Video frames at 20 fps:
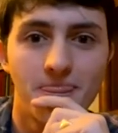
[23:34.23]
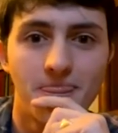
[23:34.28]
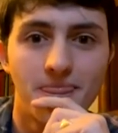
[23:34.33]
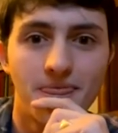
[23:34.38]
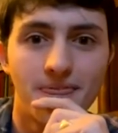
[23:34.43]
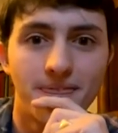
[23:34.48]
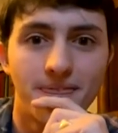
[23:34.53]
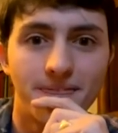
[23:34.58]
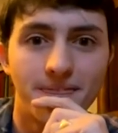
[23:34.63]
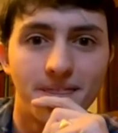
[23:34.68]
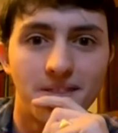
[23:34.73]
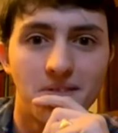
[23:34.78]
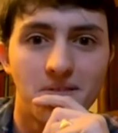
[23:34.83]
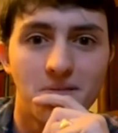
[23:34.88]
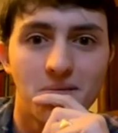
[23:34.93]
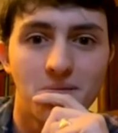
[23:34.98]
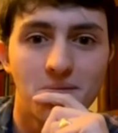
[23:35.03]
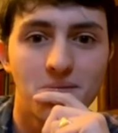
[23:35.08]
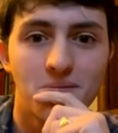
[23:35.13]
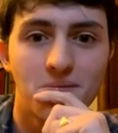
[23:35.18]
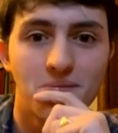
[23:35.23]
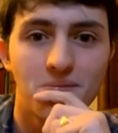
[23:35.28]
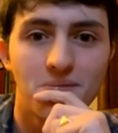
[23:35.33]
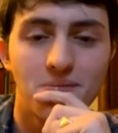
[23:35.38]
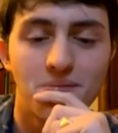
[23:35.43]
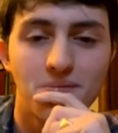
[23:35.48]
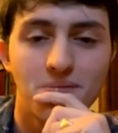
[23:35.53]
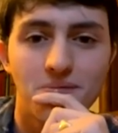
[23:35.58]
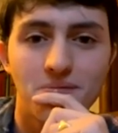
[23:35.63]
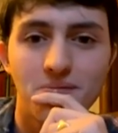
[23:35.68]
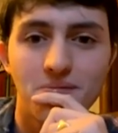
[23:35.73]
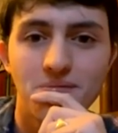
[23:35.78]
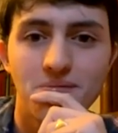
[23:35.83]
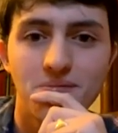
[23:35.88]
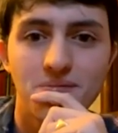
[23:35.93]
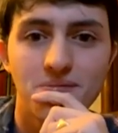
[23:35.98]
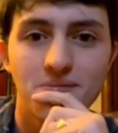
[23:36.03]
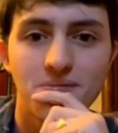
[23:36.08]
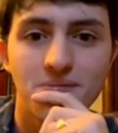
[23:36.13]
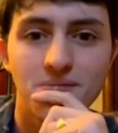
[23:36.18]

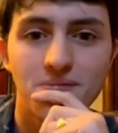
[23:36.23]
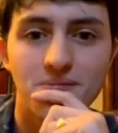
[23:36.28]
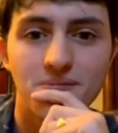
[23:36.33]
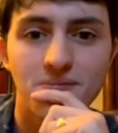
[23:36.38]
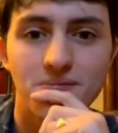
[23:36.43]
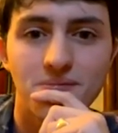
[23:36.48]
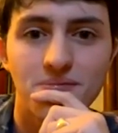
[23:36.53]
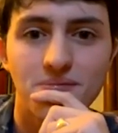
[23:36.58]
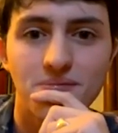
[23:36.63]
No words are spoken by the person on screen.